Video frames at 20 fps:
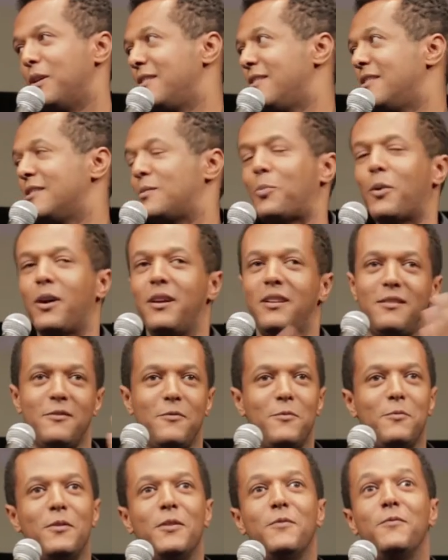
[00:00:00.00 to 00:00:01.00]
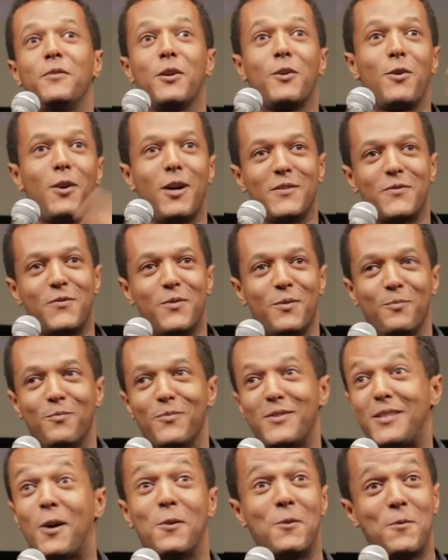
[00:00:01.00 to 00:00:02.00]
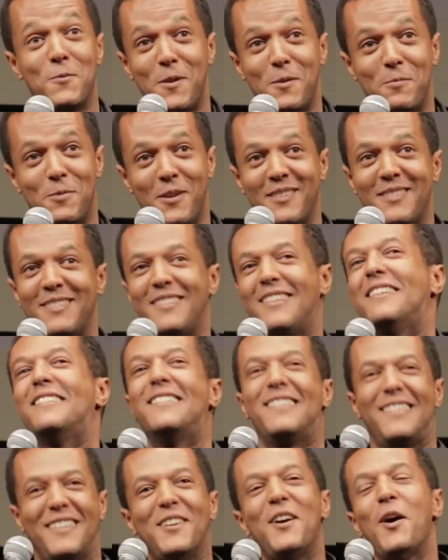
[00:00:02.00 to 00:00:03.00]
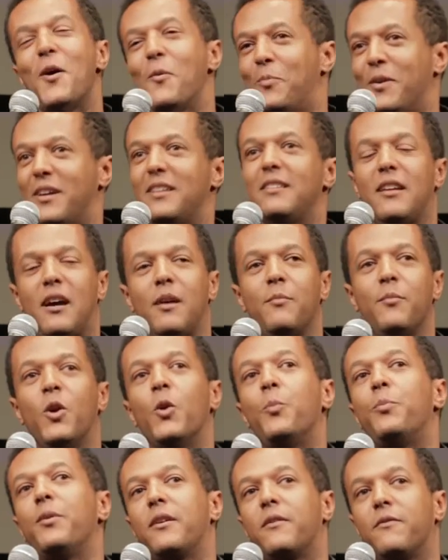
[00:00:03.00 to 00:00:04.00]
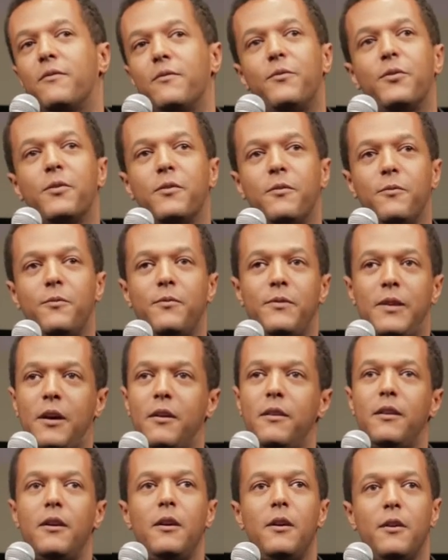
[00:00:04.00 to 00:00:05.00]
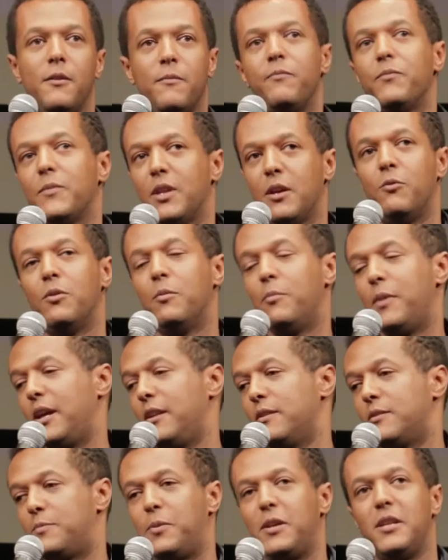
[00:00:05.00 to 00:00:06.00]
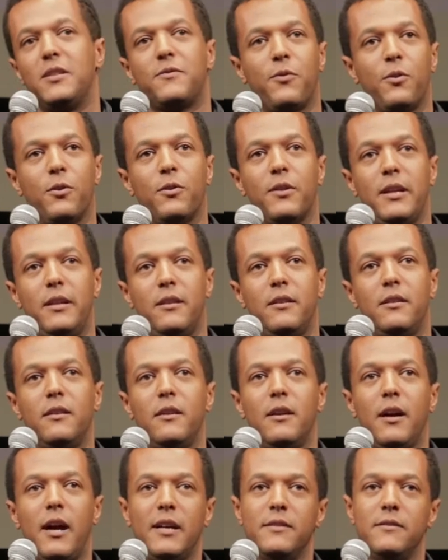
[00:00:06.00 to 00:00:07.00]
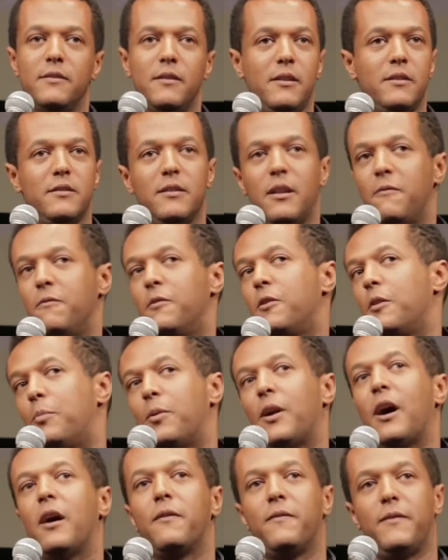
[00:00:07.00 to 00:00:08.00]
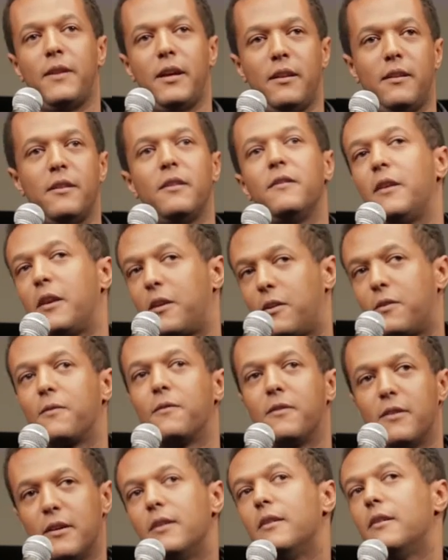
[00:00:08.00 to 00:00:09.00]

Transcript: it, despite living across from Saudi Arabia. But I'm hoping for that it remains peaceful and as it is, and I'm very proud of that, and thank you.